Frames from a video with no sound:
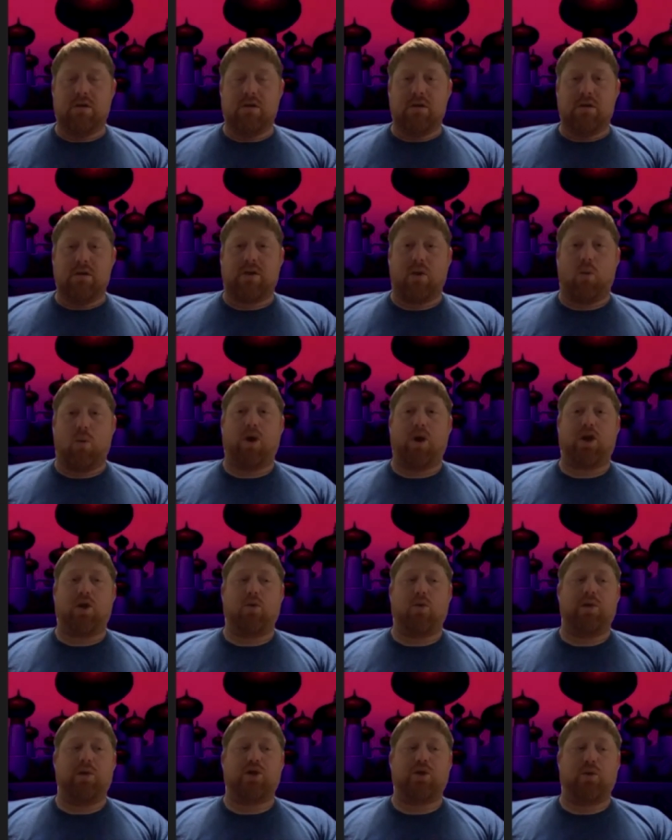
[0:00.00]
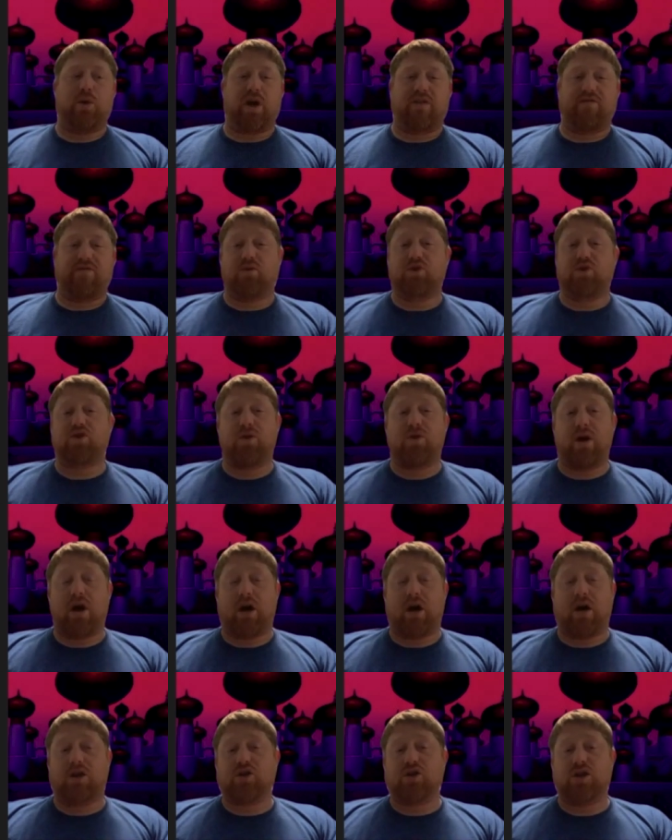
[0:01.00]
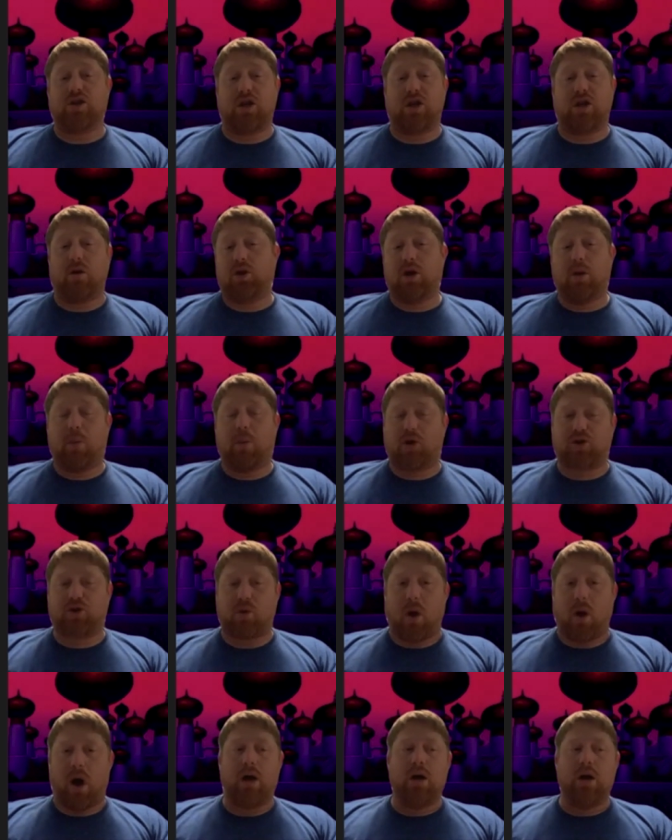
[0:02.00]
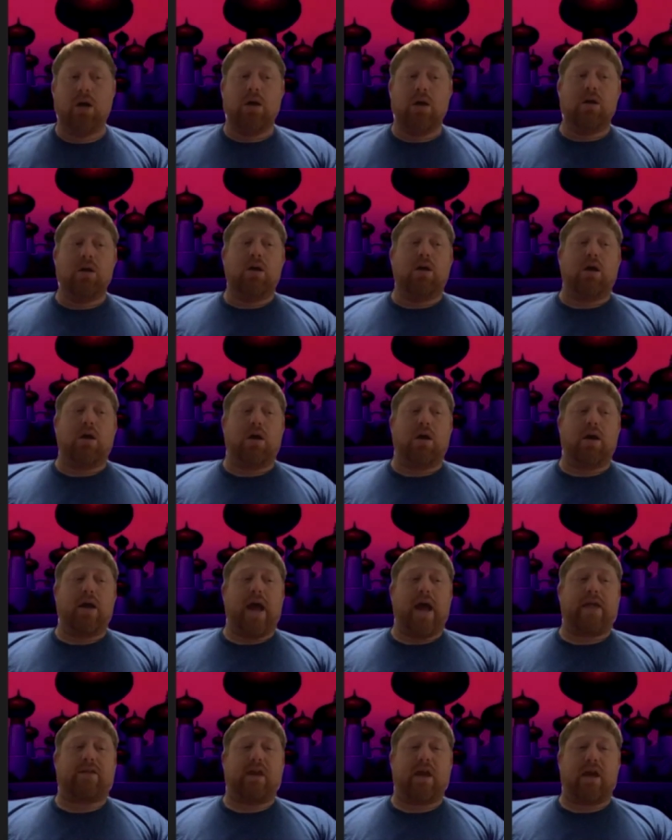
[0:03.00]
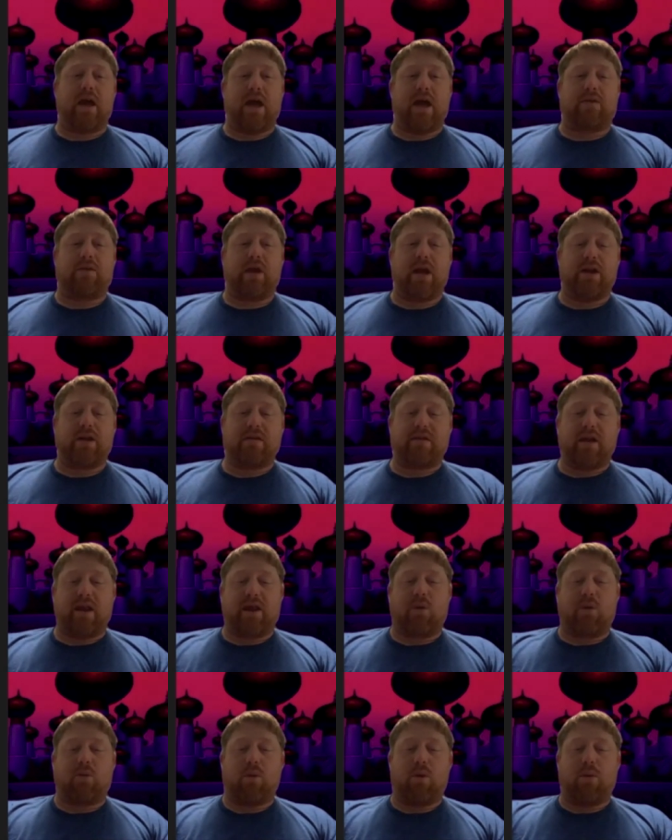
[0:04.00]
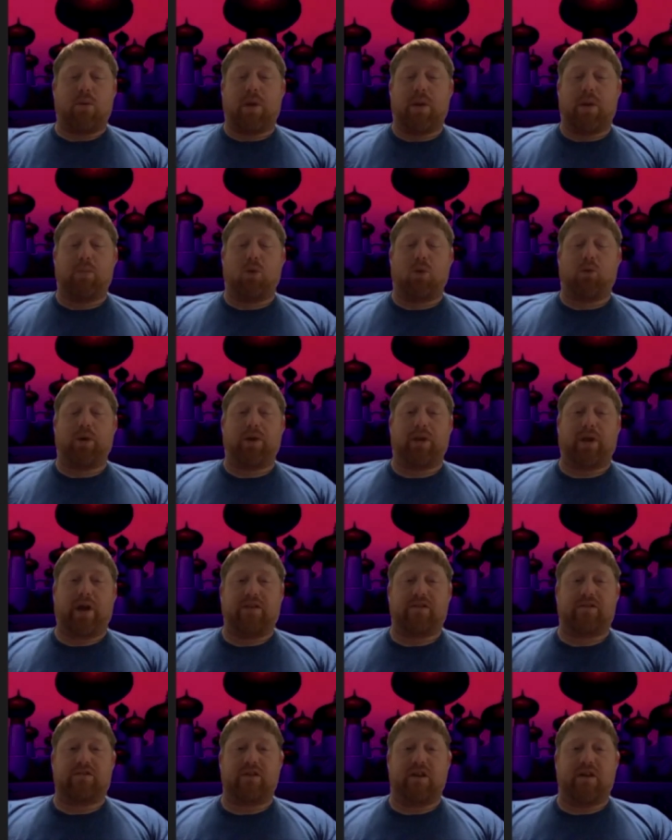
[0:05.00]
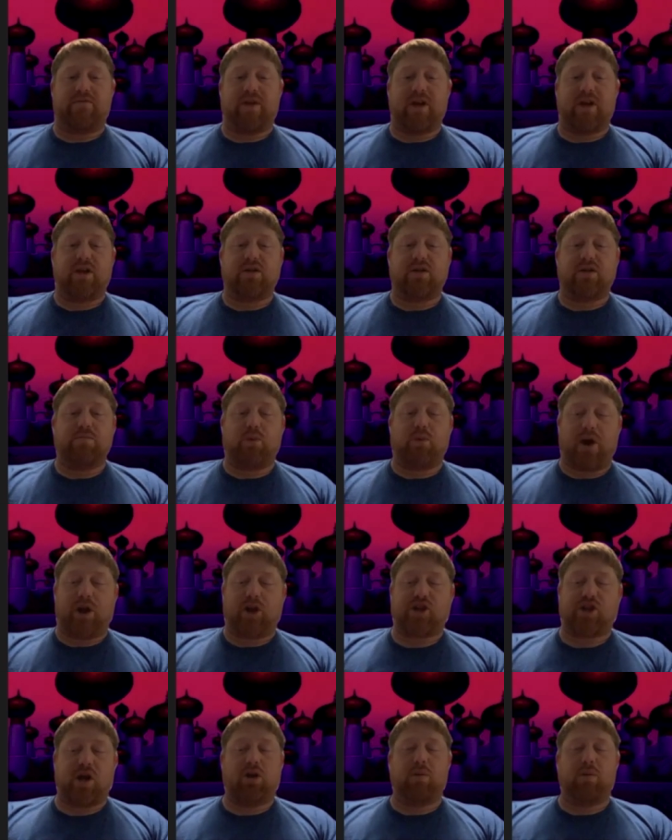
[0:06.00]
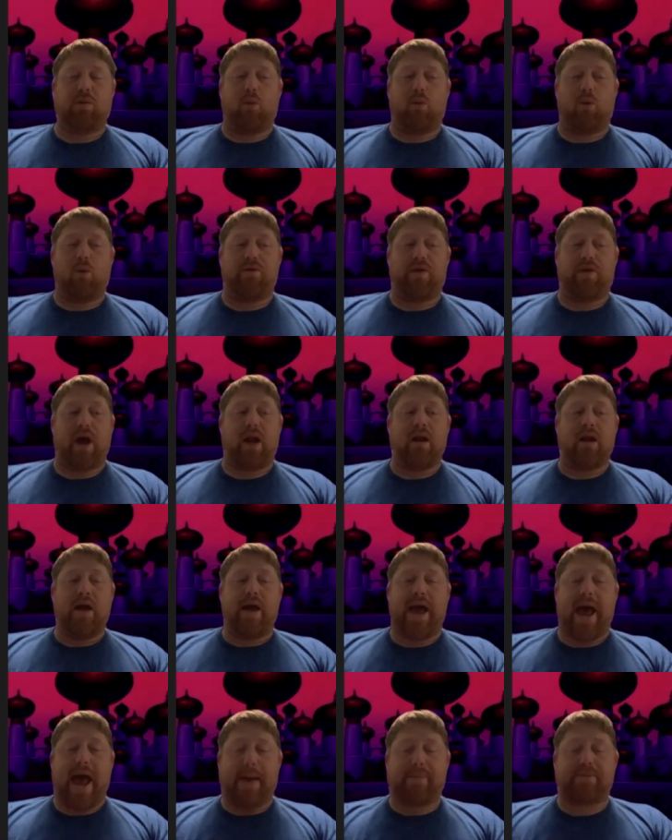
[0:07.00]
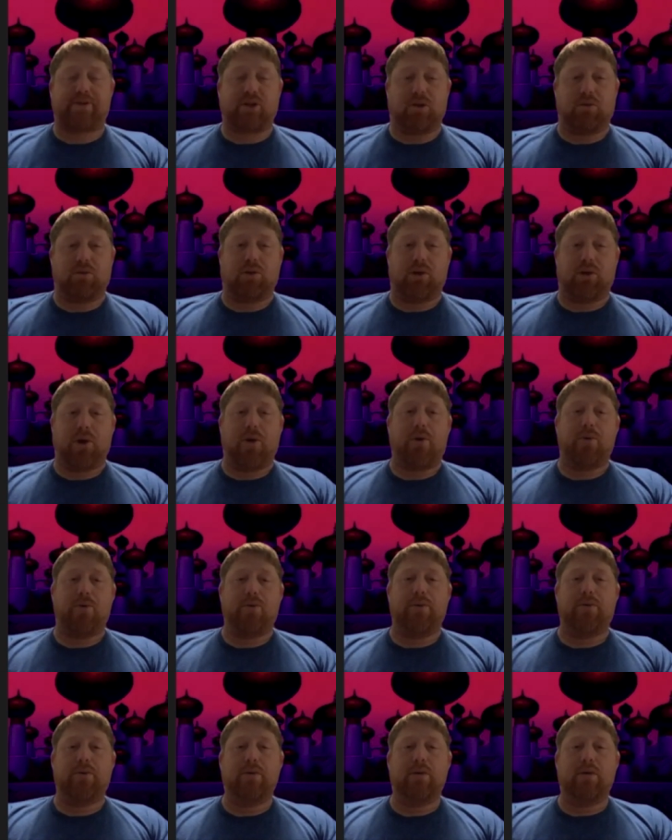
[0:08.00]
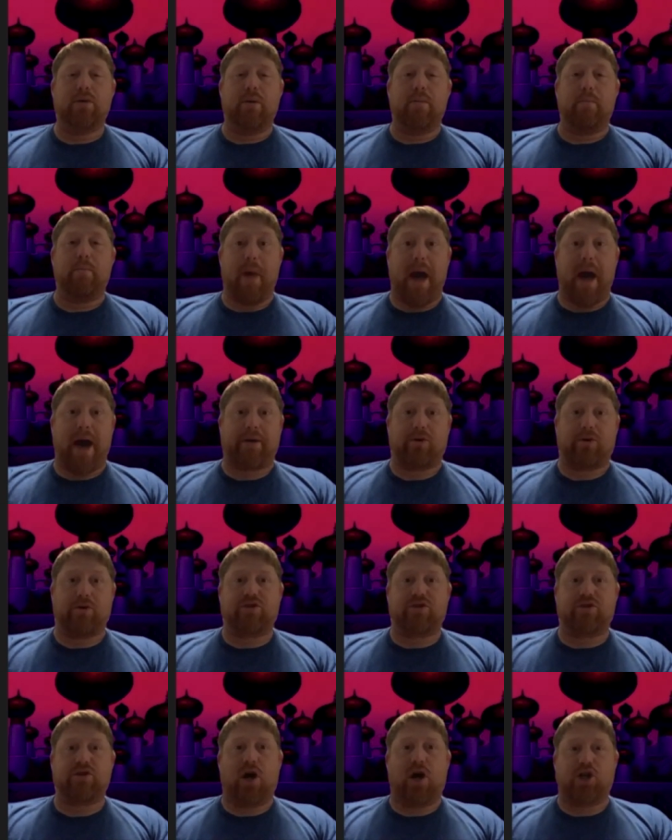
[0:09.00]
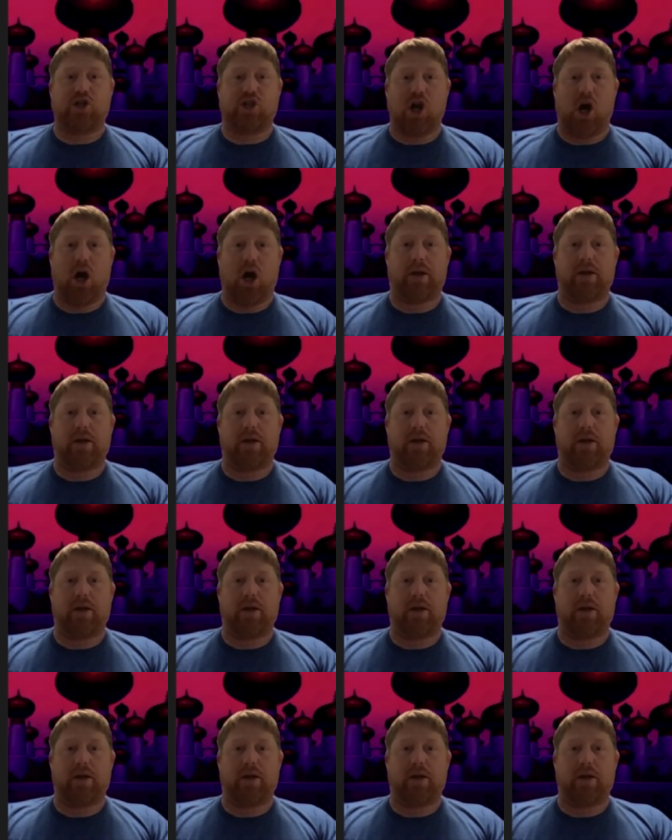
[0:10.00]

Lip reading: than what you would be doing if it was, a low bar squat. At the end of the day, like, people realize if they branched out a little bit more, that absolute load matters a ton.